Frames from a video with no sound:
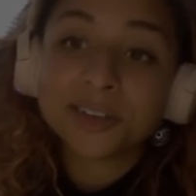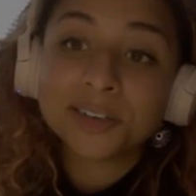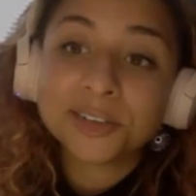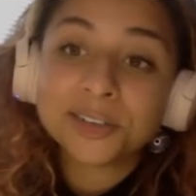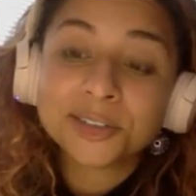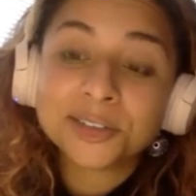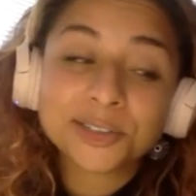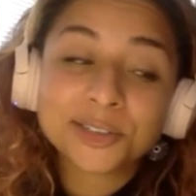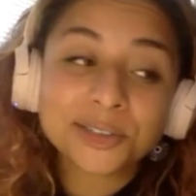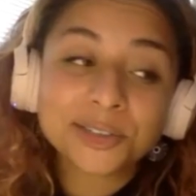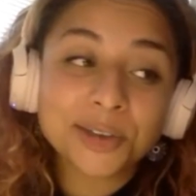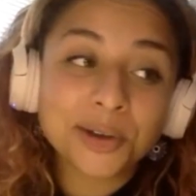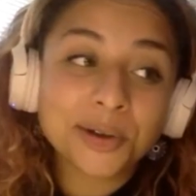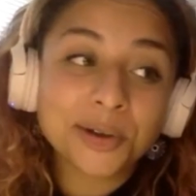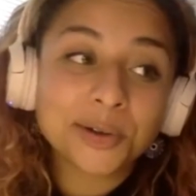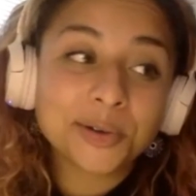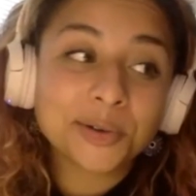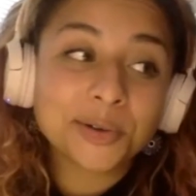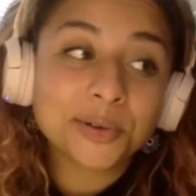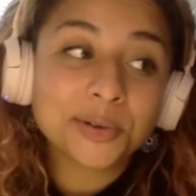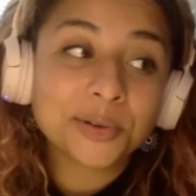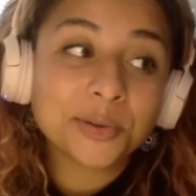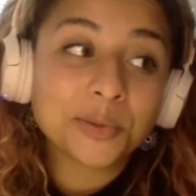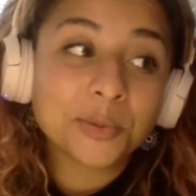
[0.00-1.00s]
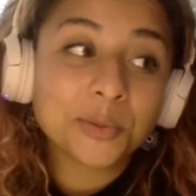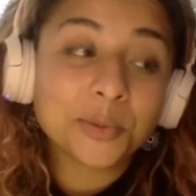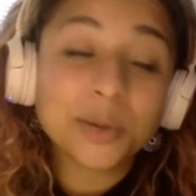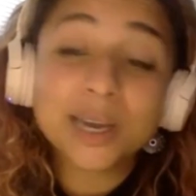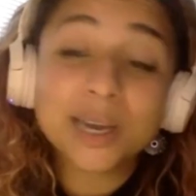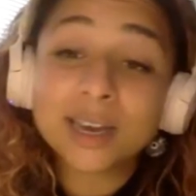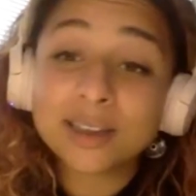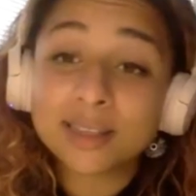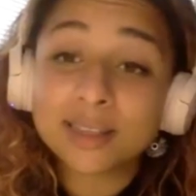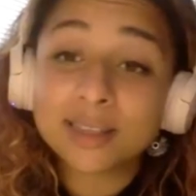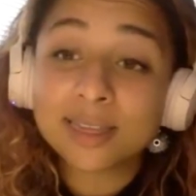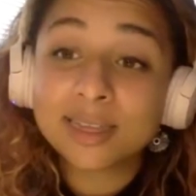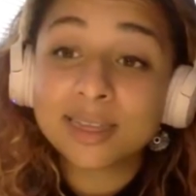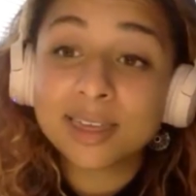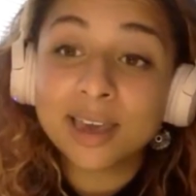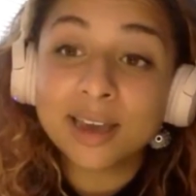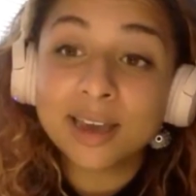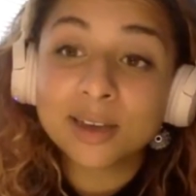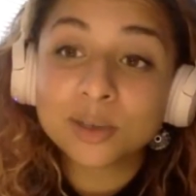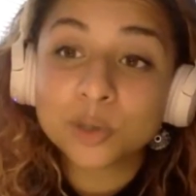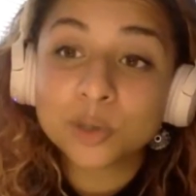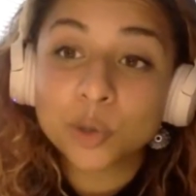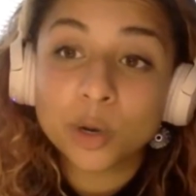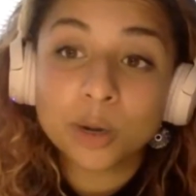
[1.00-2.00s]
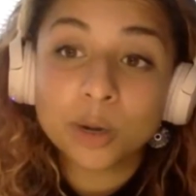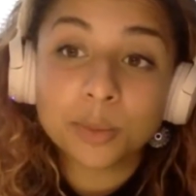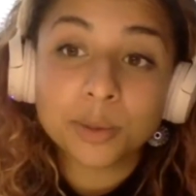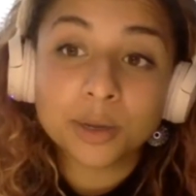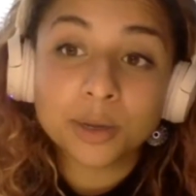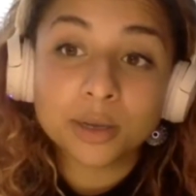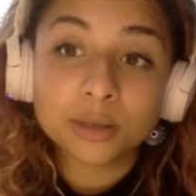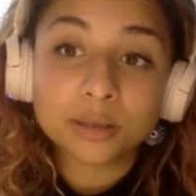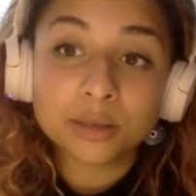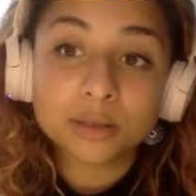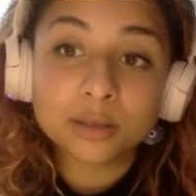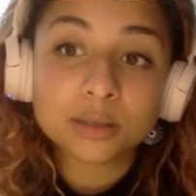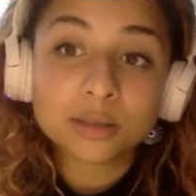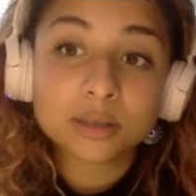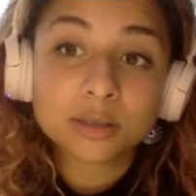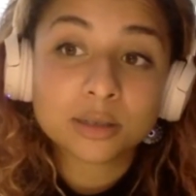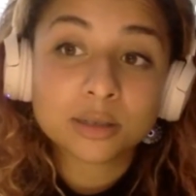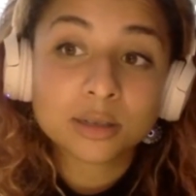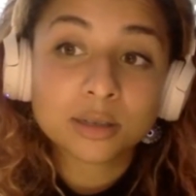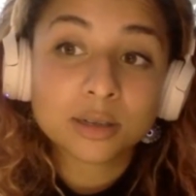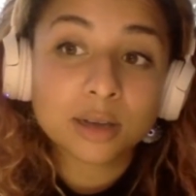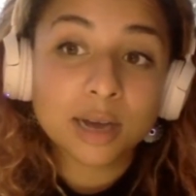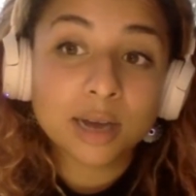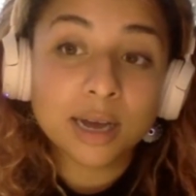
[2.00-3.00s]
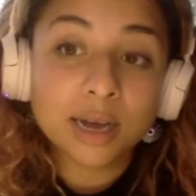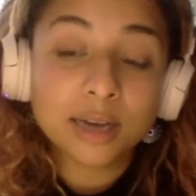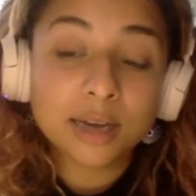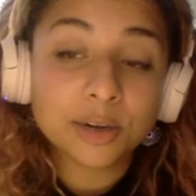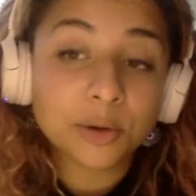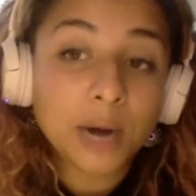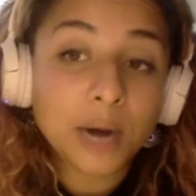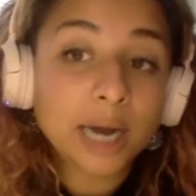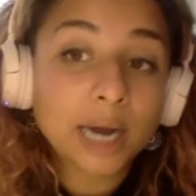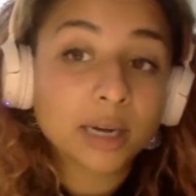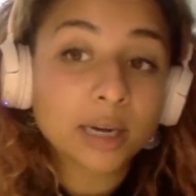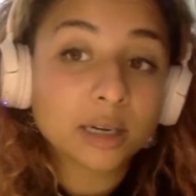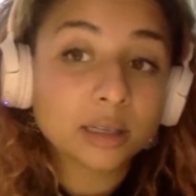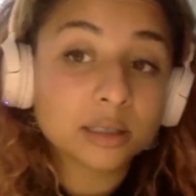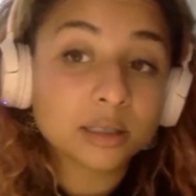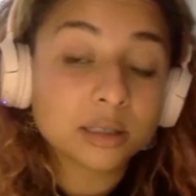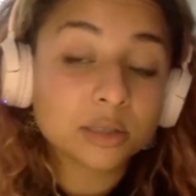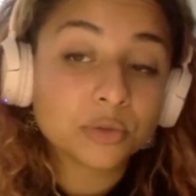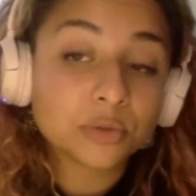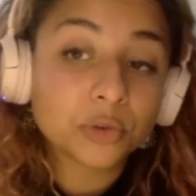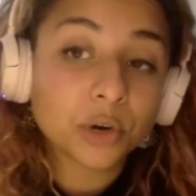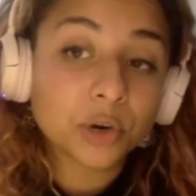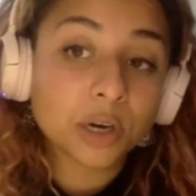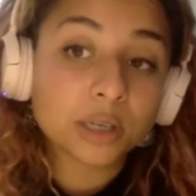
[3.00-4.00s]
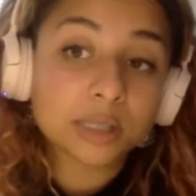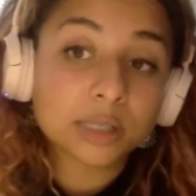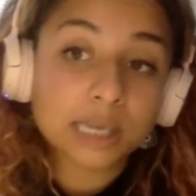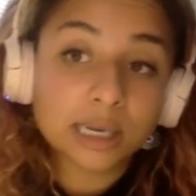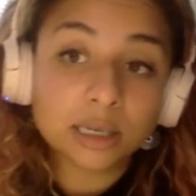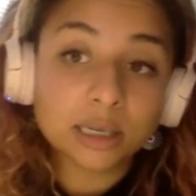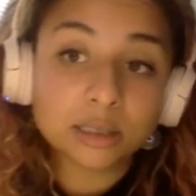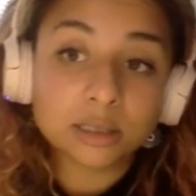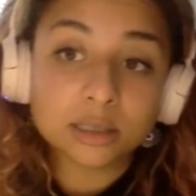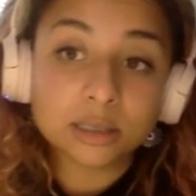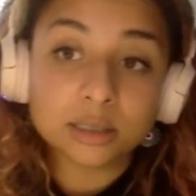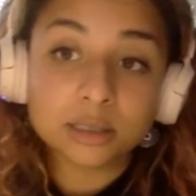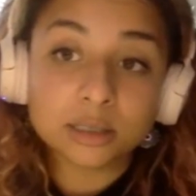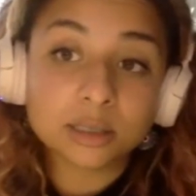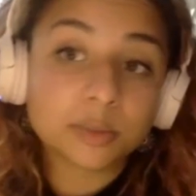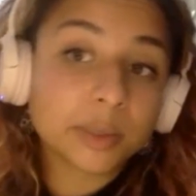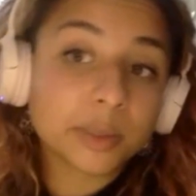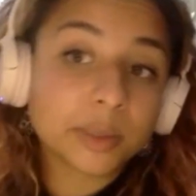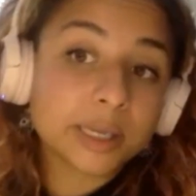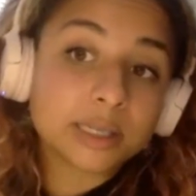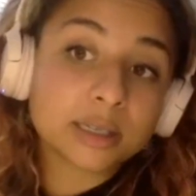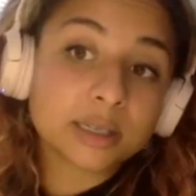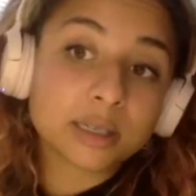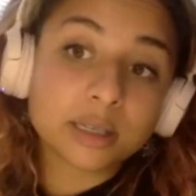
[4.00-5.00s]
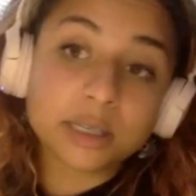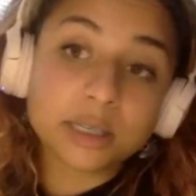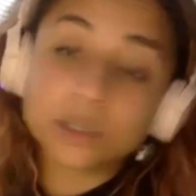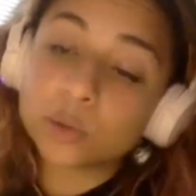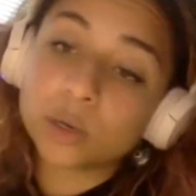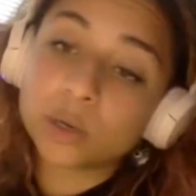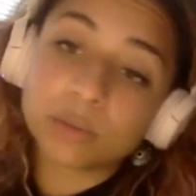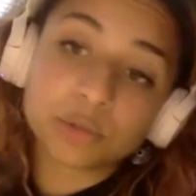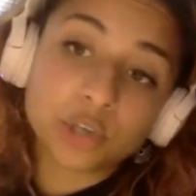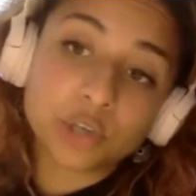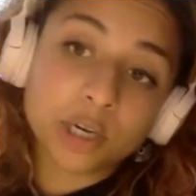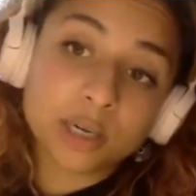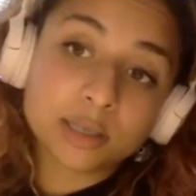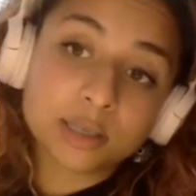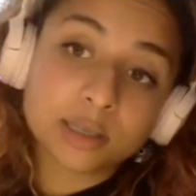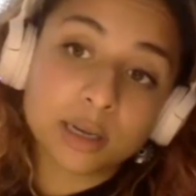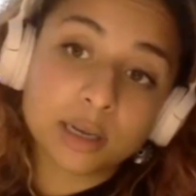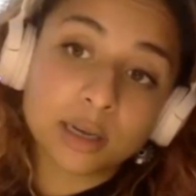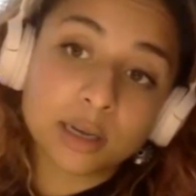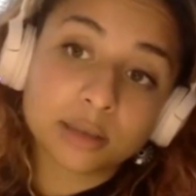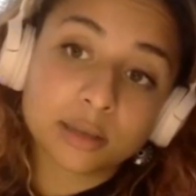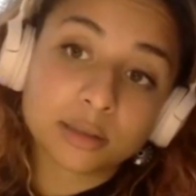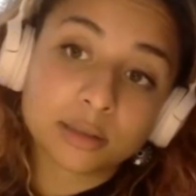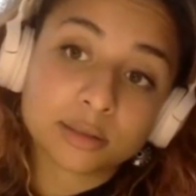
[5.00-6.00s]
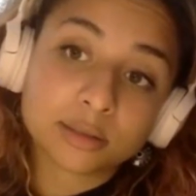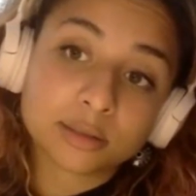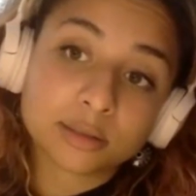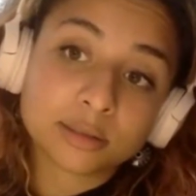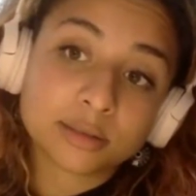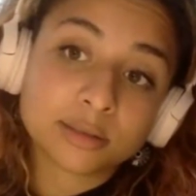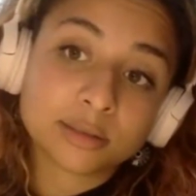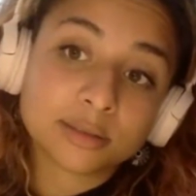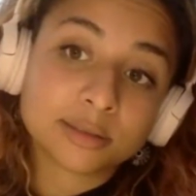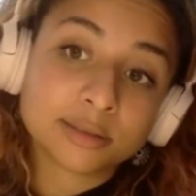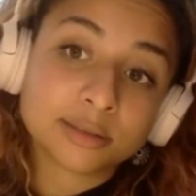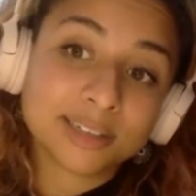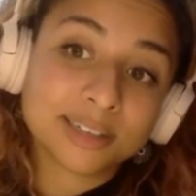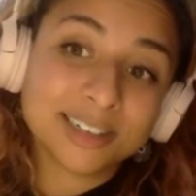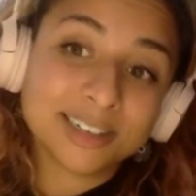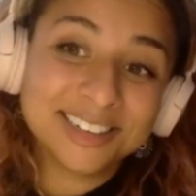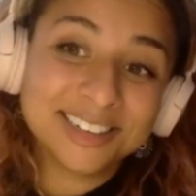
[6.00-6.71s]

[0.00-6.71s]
so we can thank scorpions and arachnids for our skeletons, basically, is what I'm trying to say.